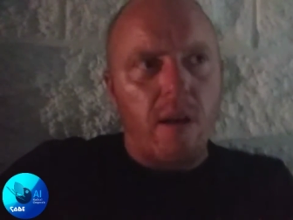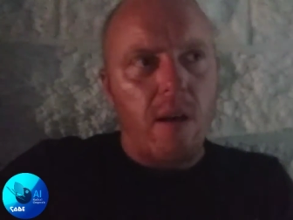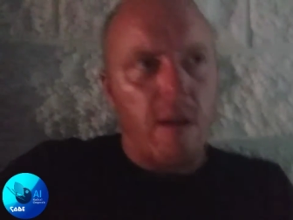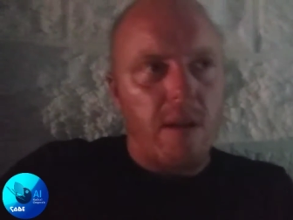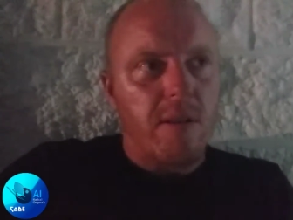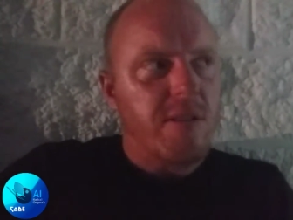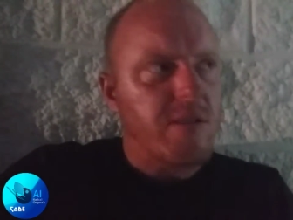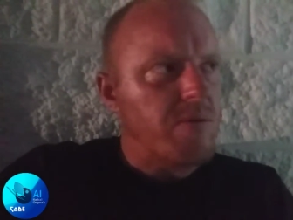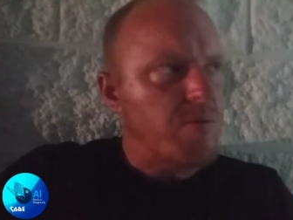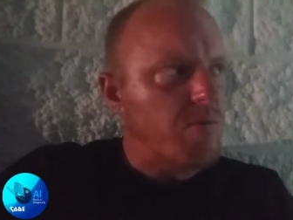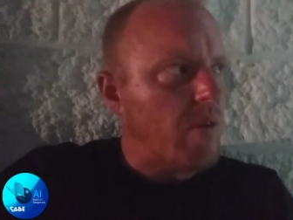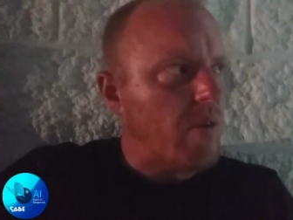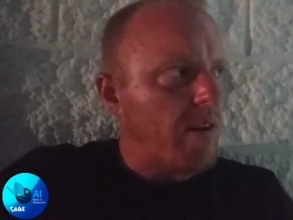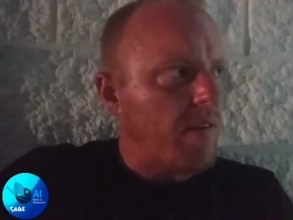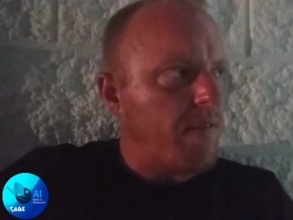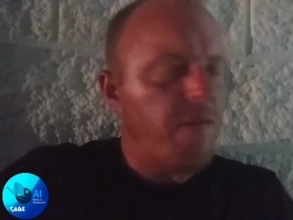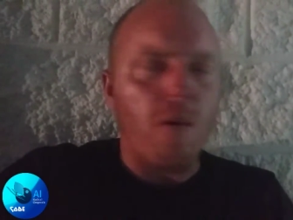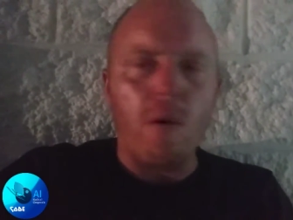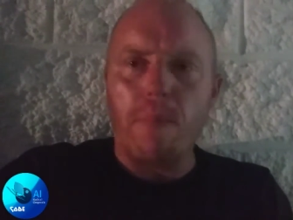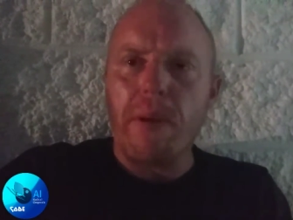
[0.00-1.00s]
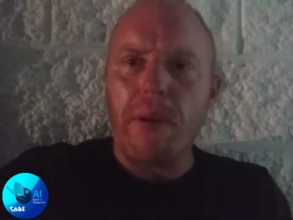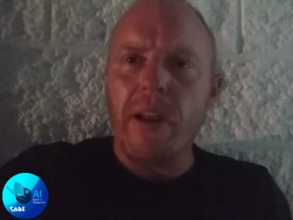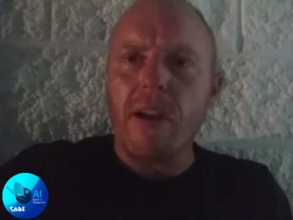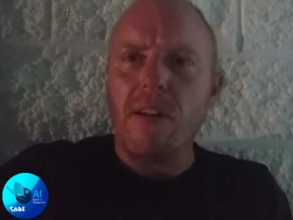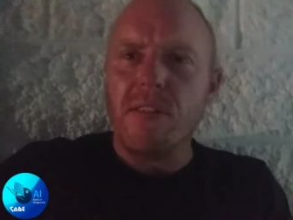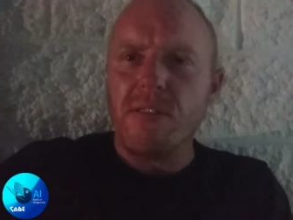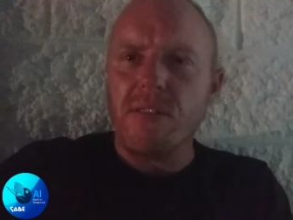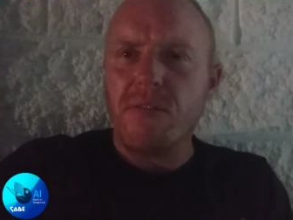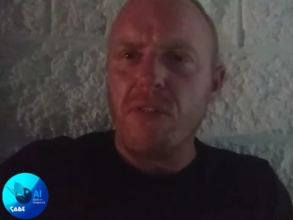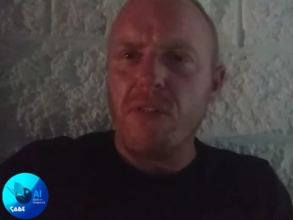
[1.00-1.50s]
This is what, Fort
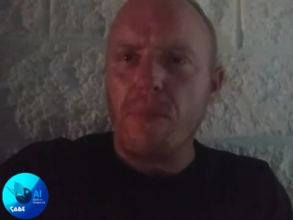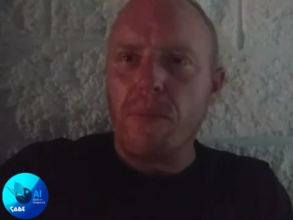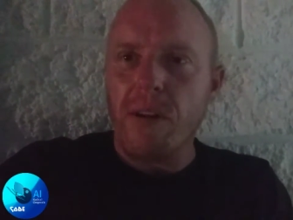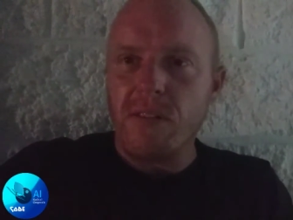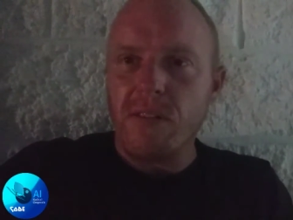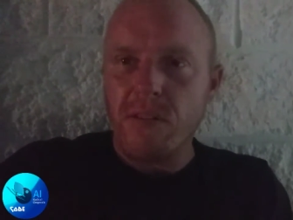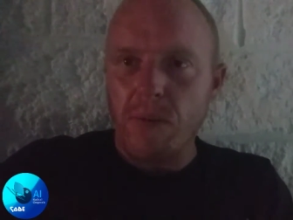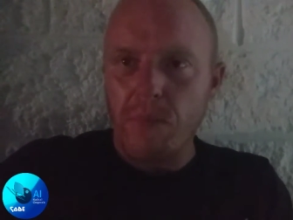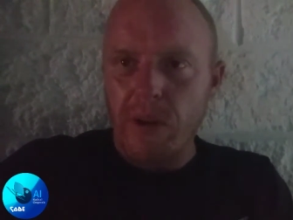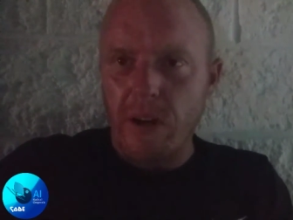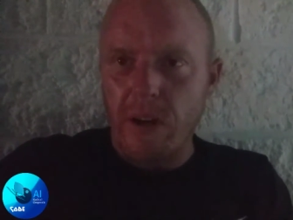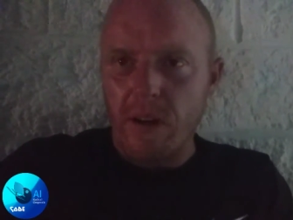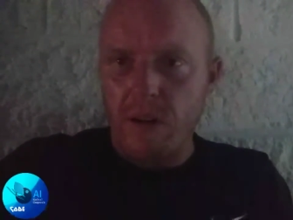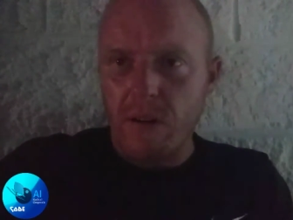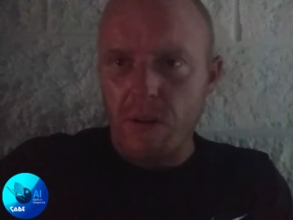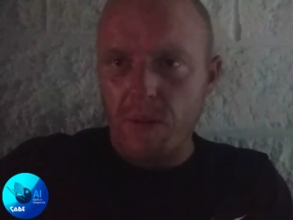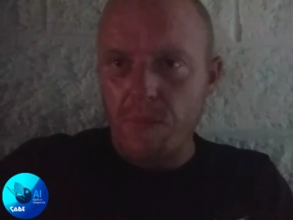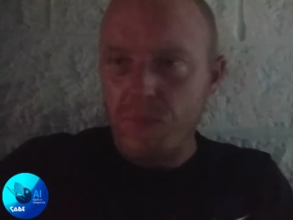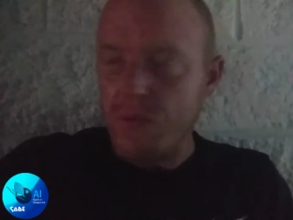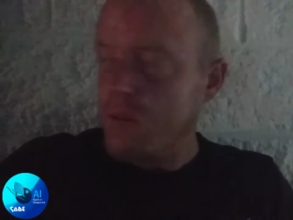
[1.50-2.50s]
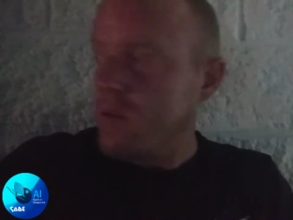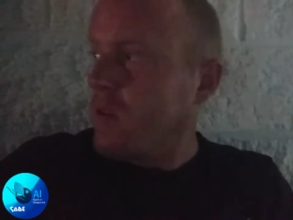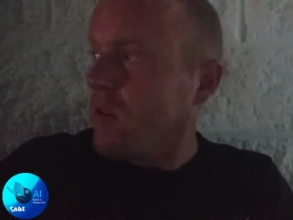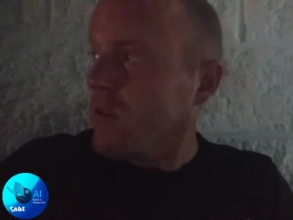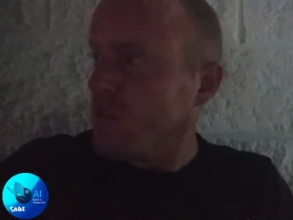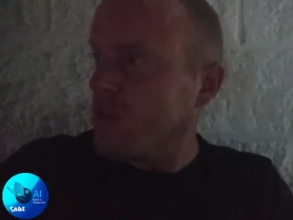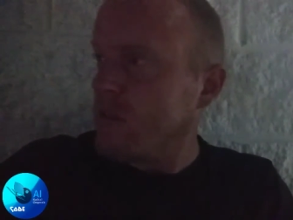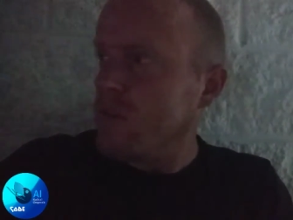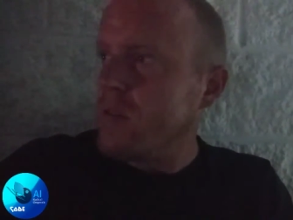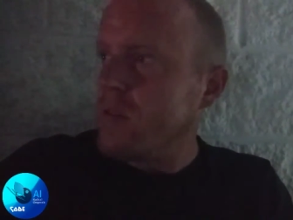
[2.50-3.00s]
Pierce, so I'm getting
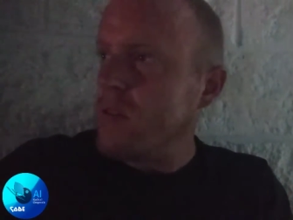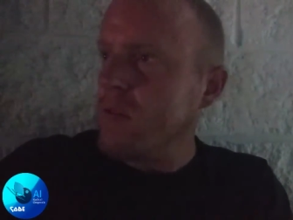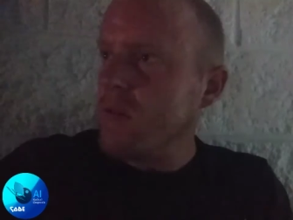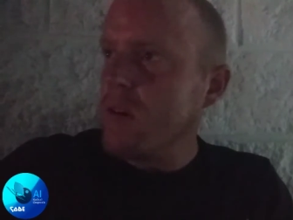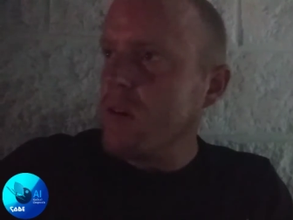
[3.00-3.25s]
closer to